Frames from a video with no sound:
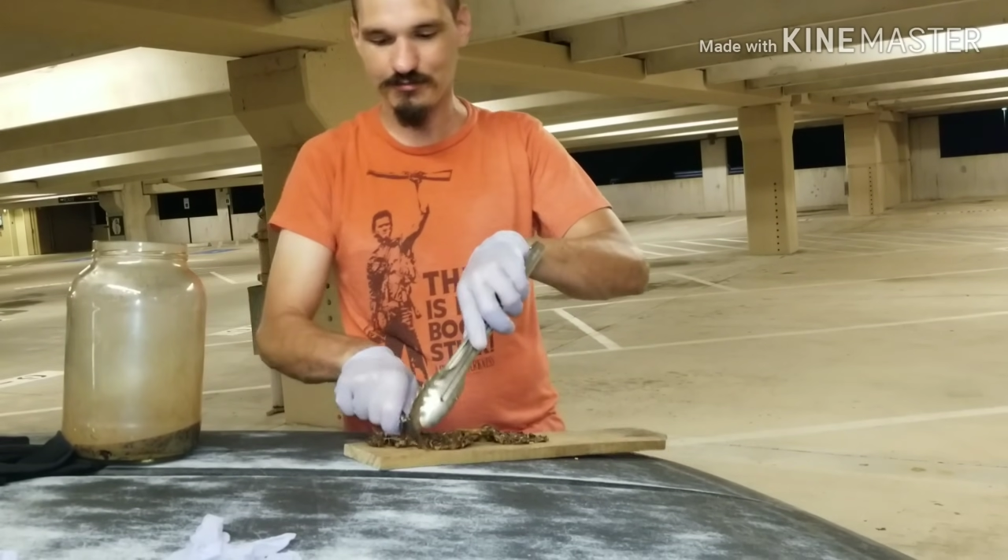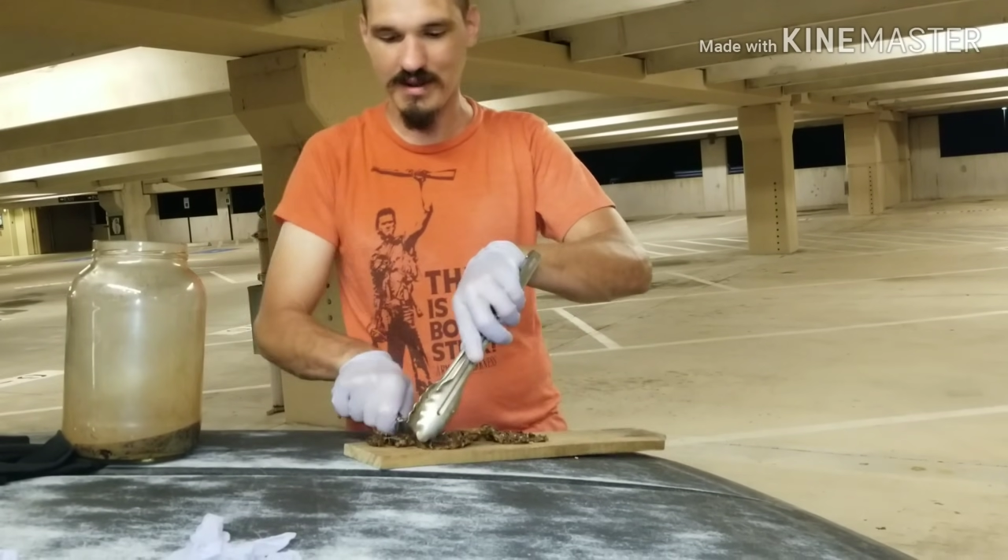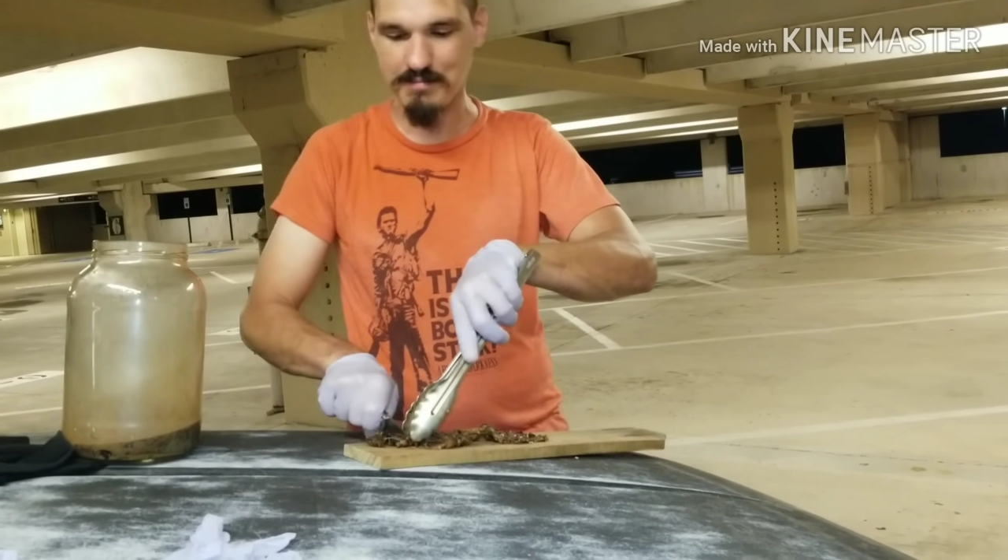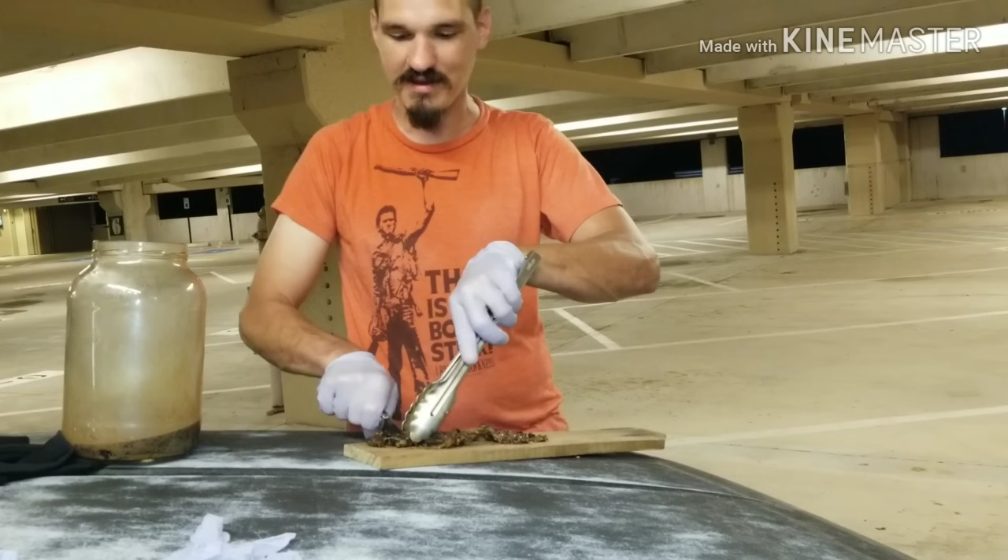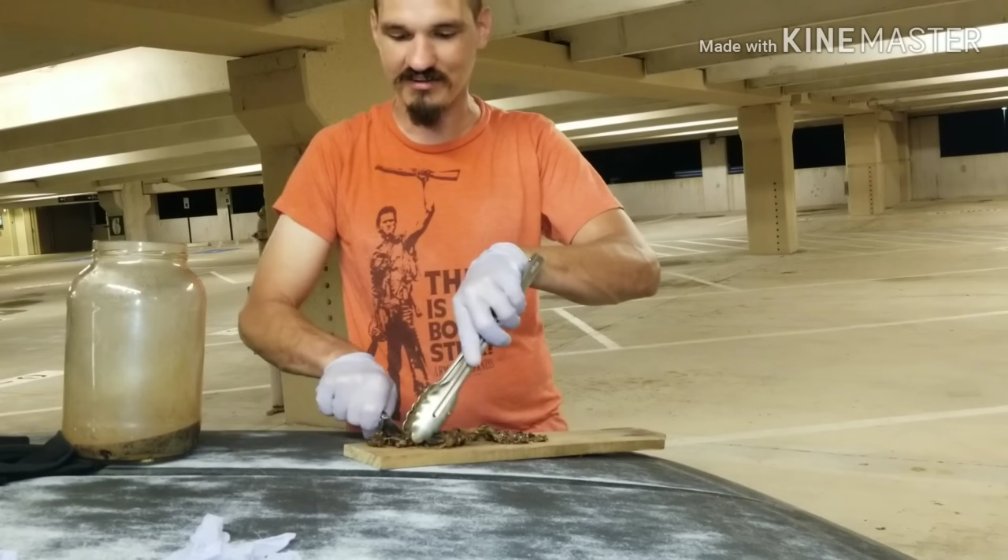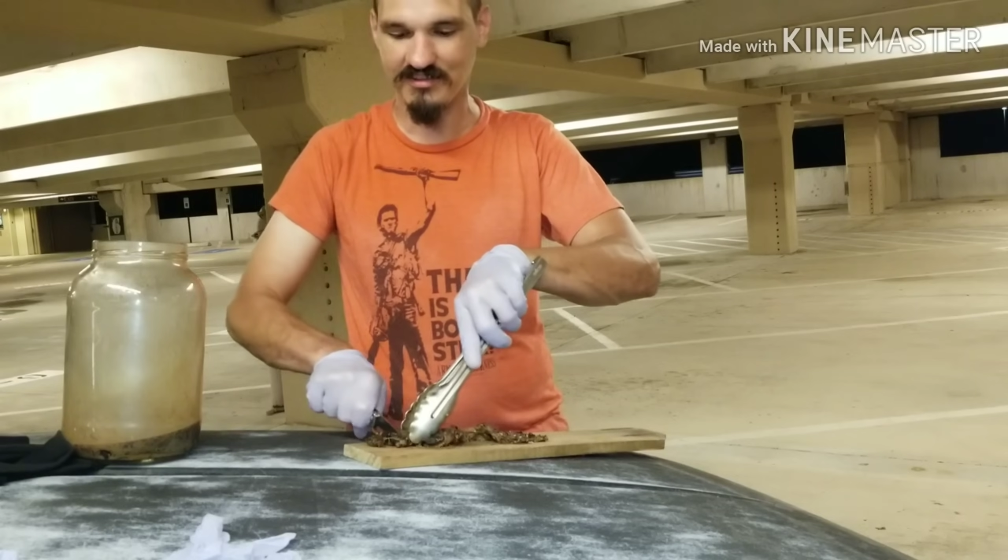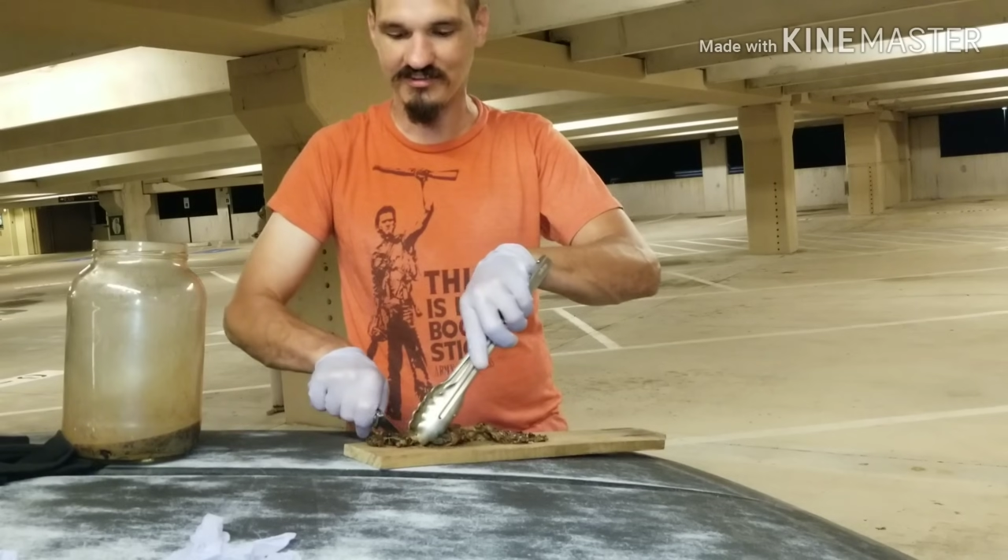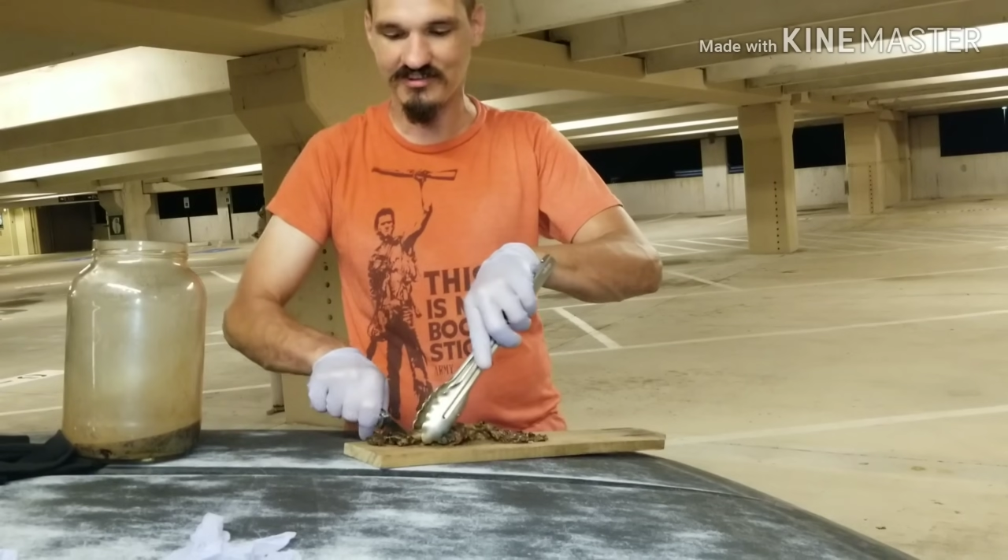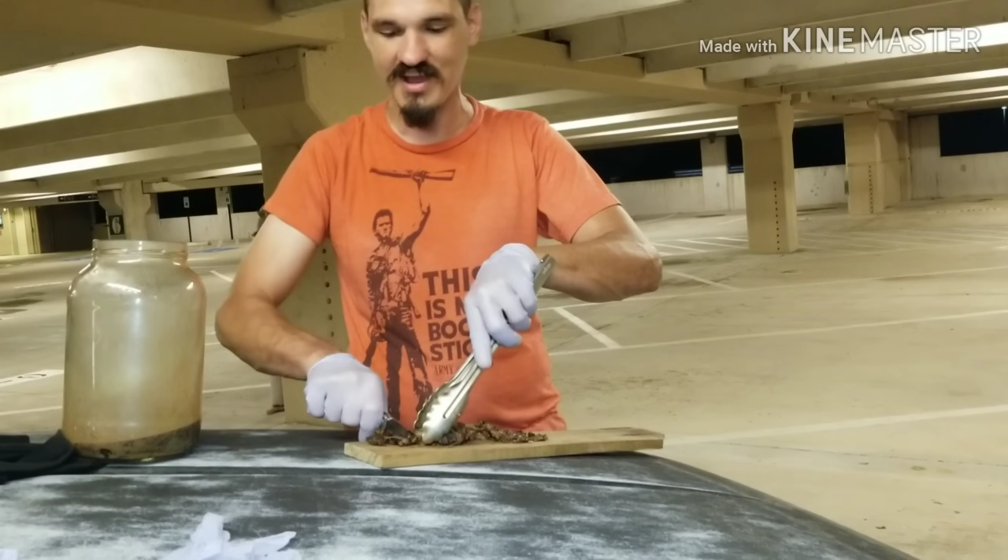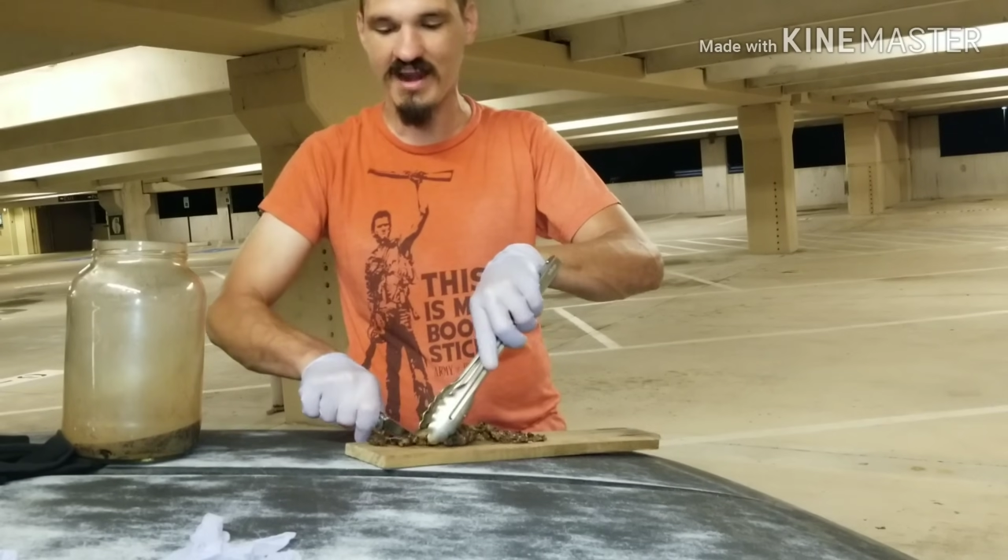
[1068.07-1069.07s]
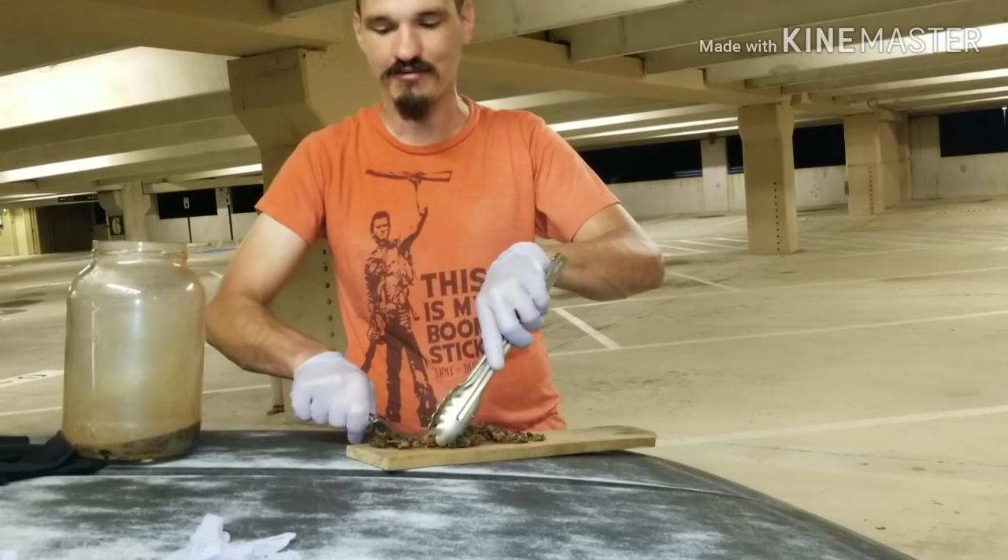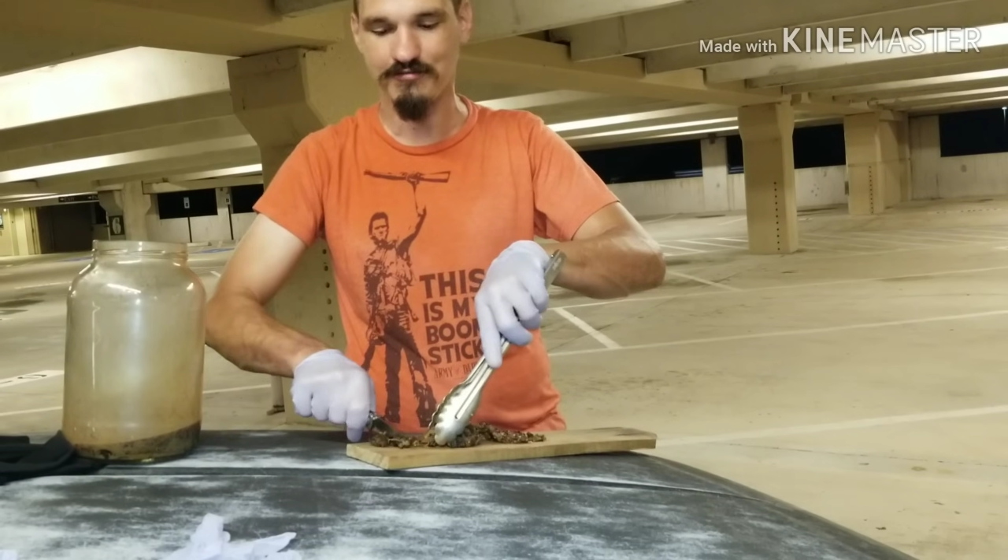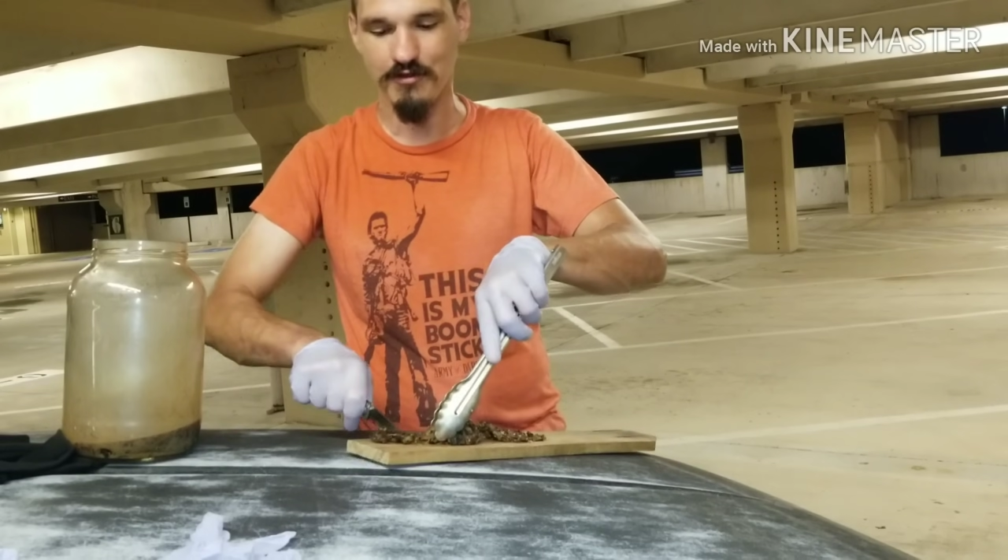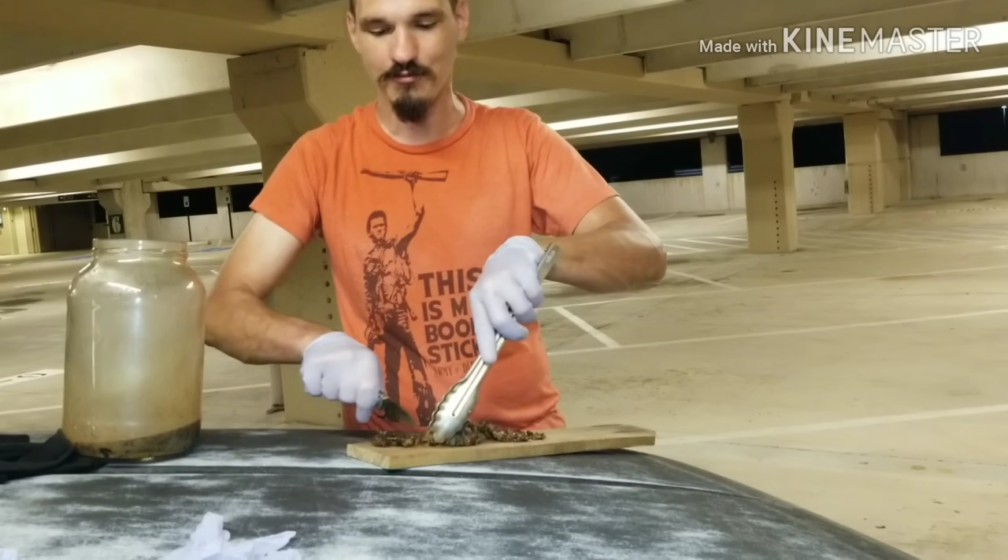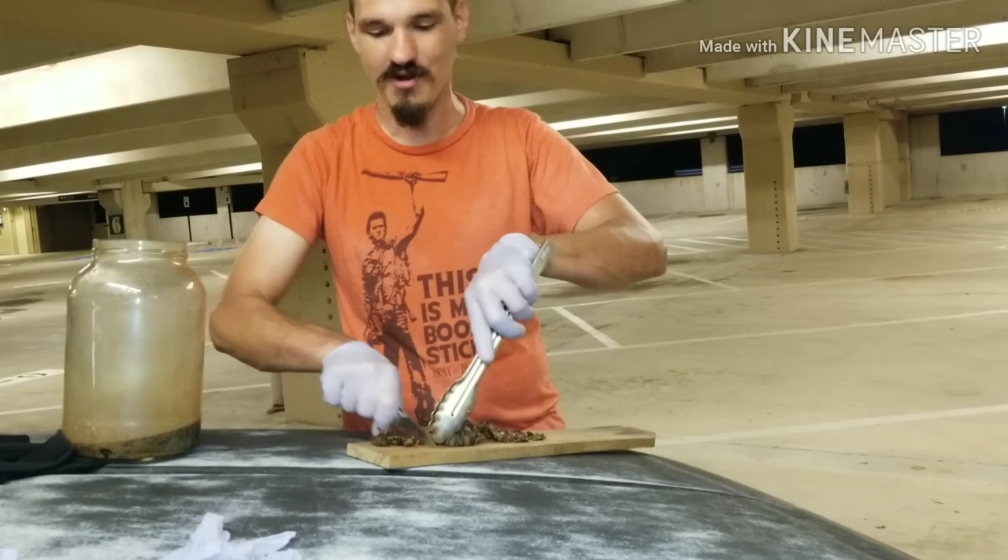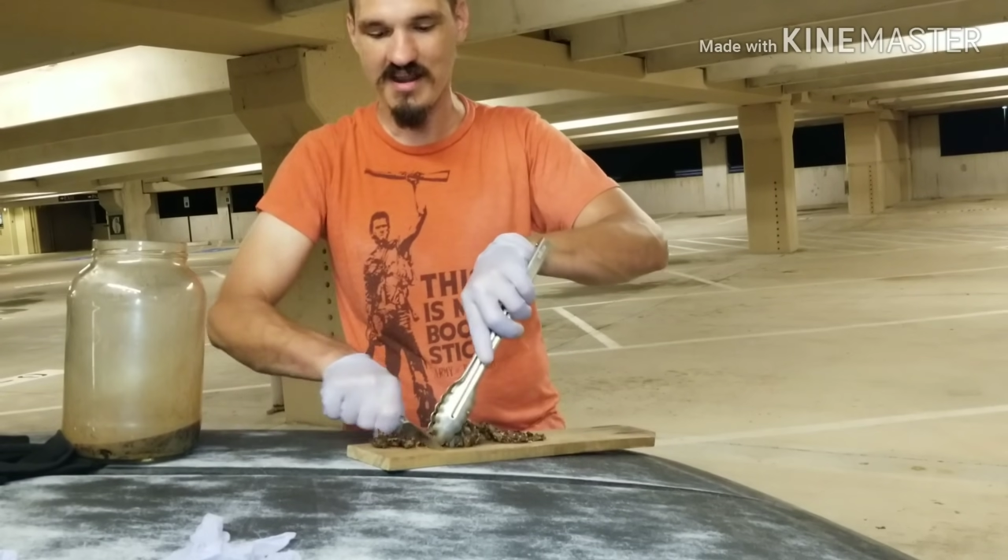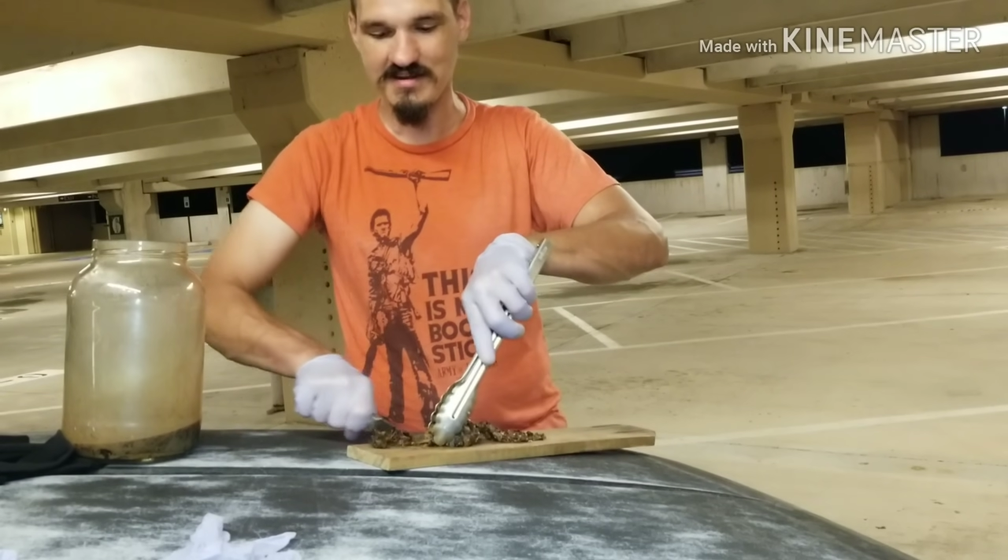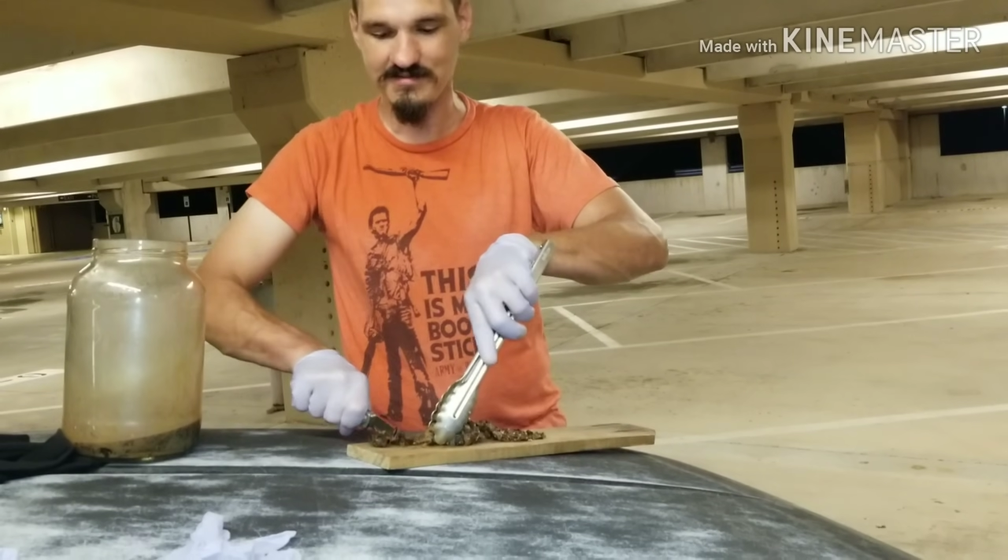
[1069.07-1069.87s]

way better than styrofoam, right?